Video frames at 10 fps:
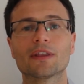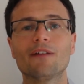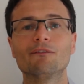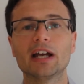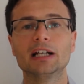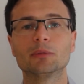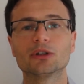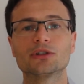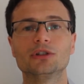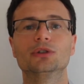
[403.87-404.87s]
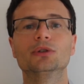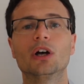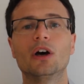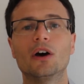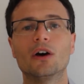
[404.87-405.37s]
available to you
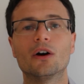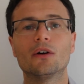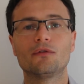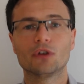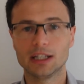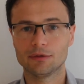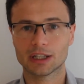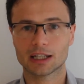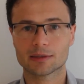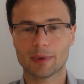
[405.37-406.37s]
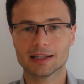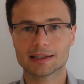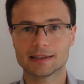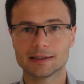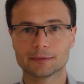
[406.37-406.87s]
for living
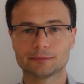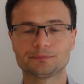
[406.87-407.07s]
expenses.